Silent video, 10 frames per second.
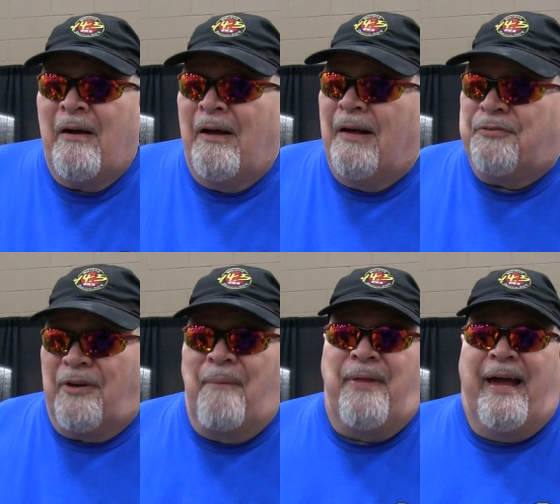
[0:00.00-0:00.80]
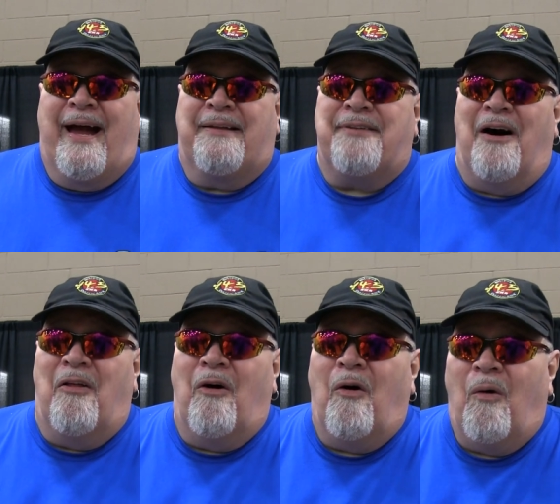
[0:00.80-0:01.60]
That's uh, something I
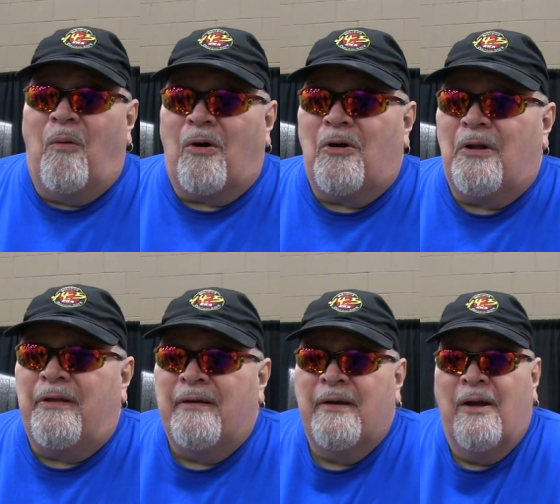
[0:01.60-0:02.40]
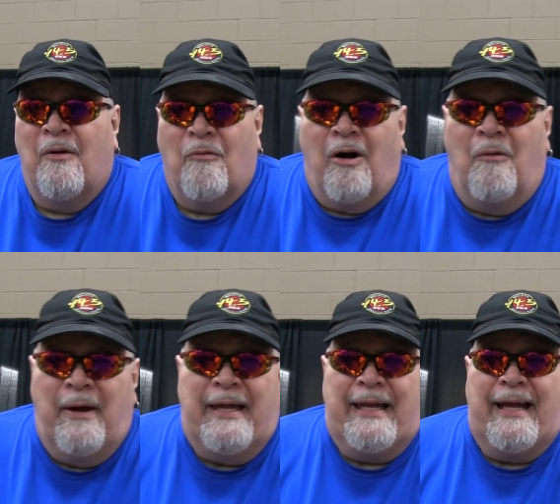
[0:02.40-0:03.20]
tell the whole world. What
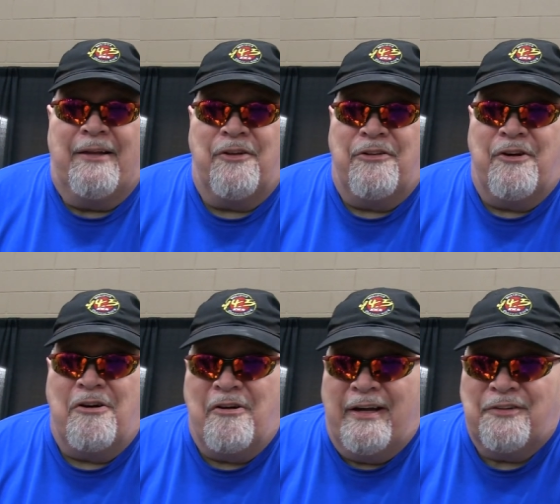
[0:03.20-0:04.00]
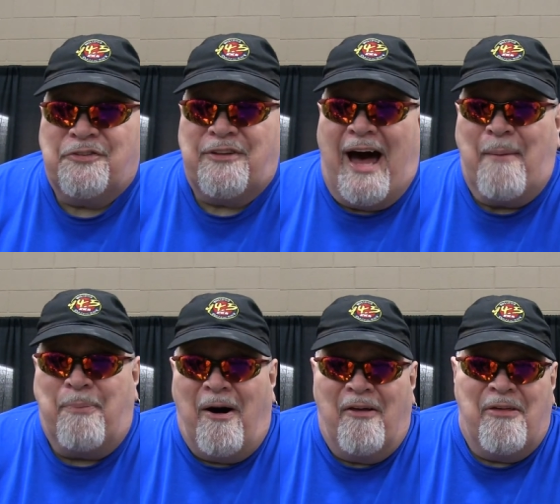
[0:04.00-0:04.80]
we need to do is
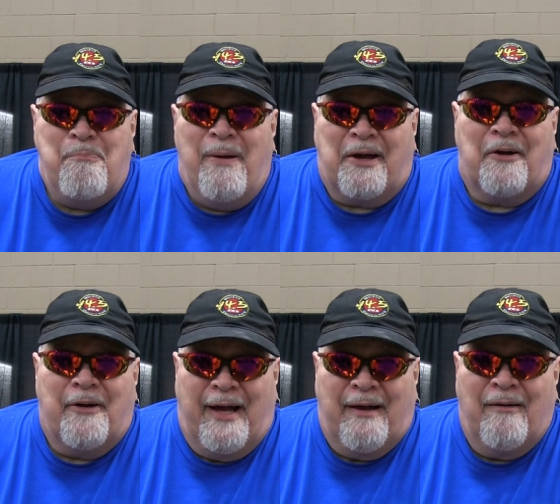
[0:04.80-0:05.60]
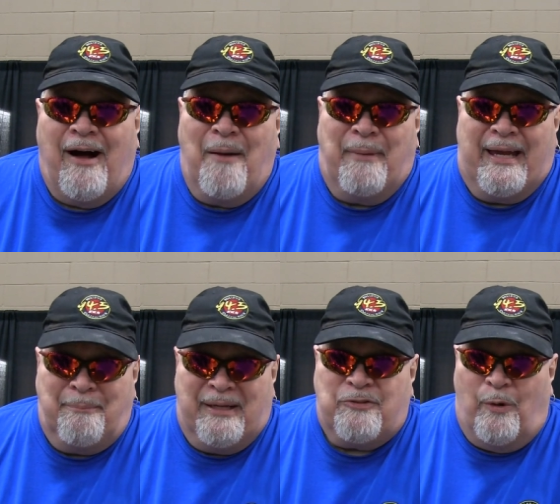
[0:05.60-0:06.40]
stop all the bickering. I mean,
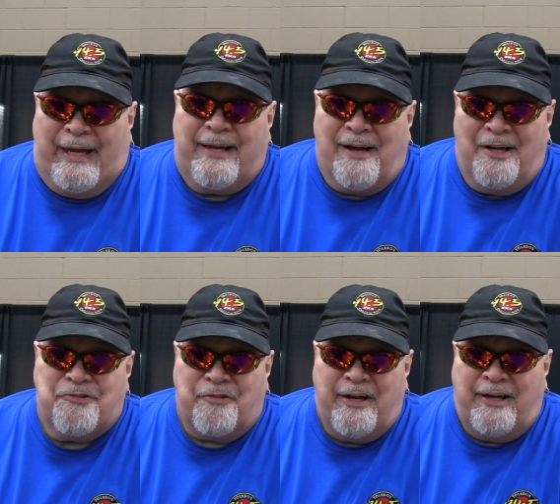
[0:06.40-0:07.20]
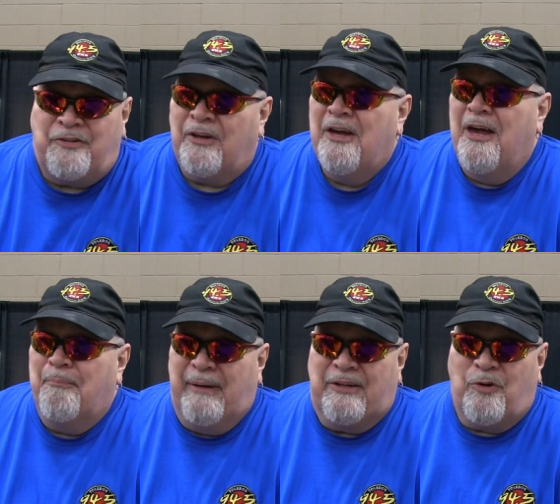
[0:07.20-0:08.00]
between countries,
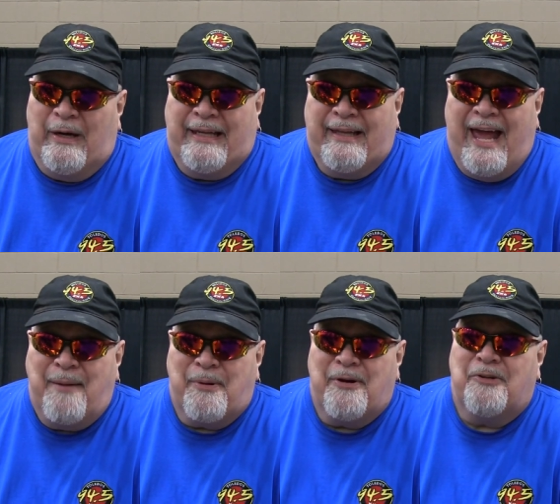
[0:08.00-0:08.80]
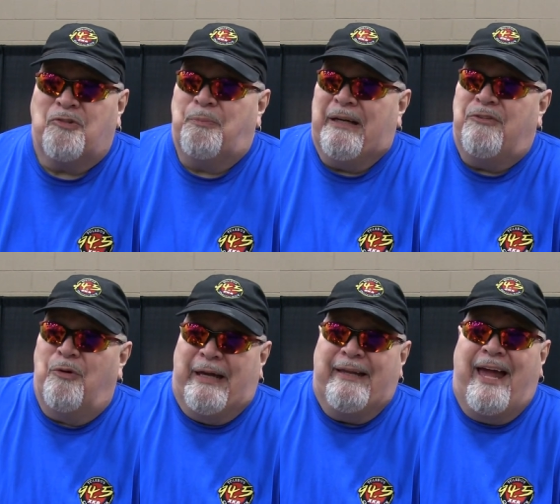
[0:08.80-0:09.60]
between neighbors,
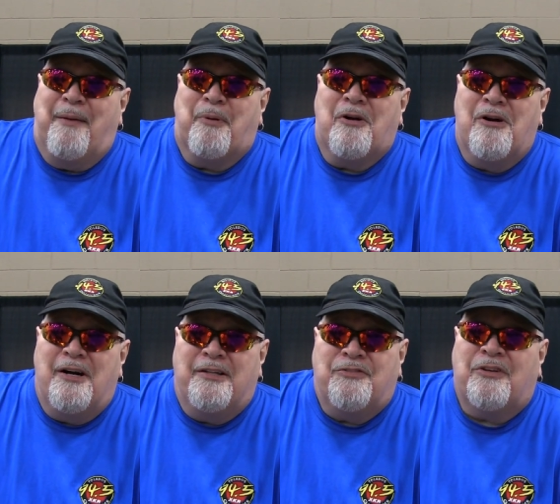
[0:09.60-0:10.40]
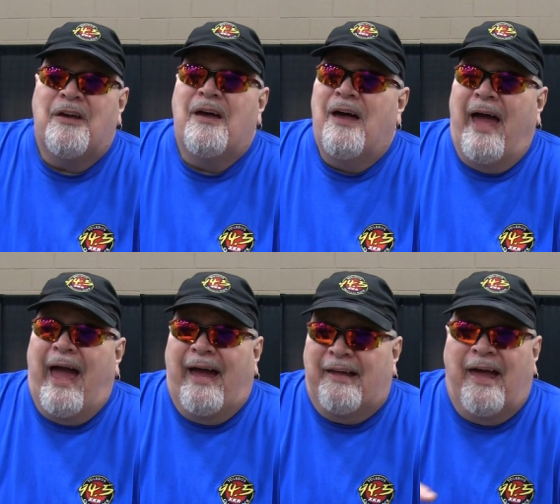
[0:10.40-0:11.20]
between neighborhoods,
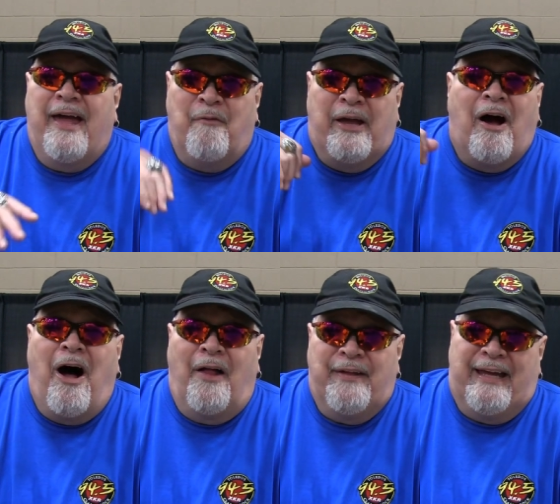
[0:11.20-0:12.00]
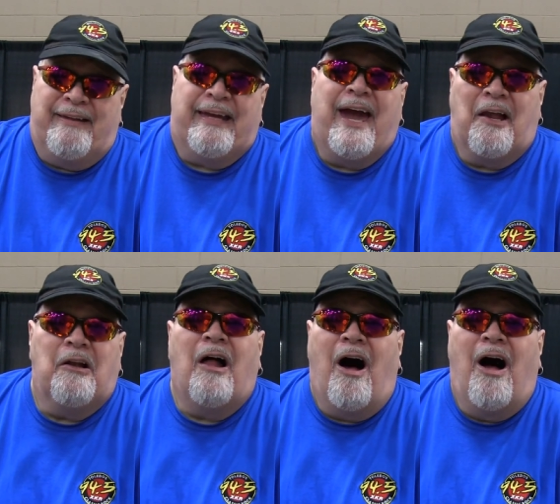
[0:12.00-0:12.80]
and we all need to get
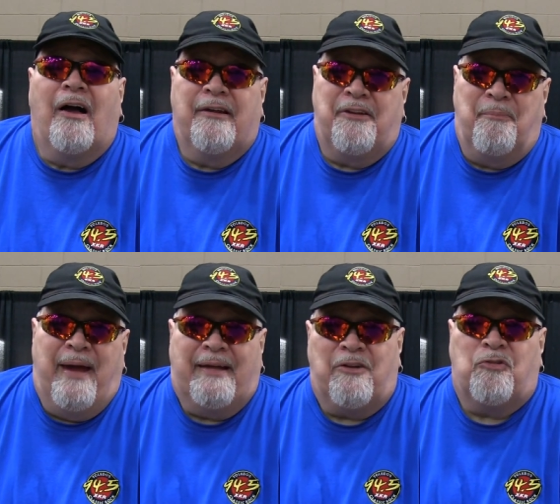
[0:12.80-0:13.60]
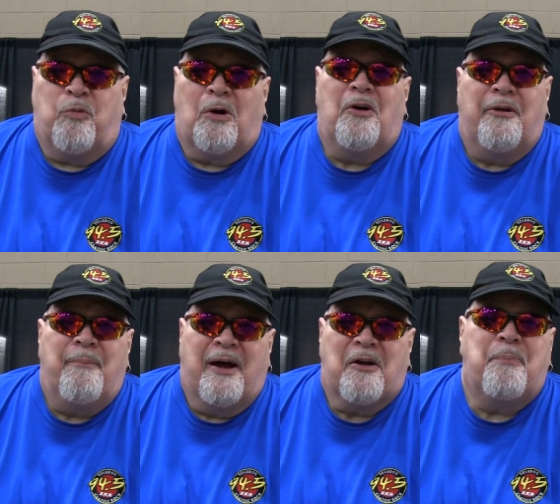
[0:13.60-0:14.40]
along to make this world a
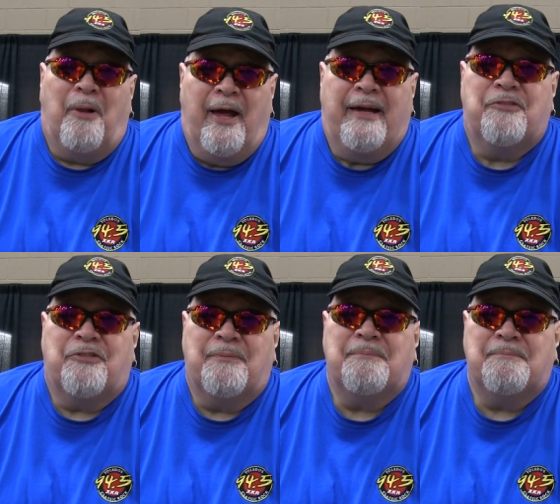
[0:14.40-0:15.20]
better place.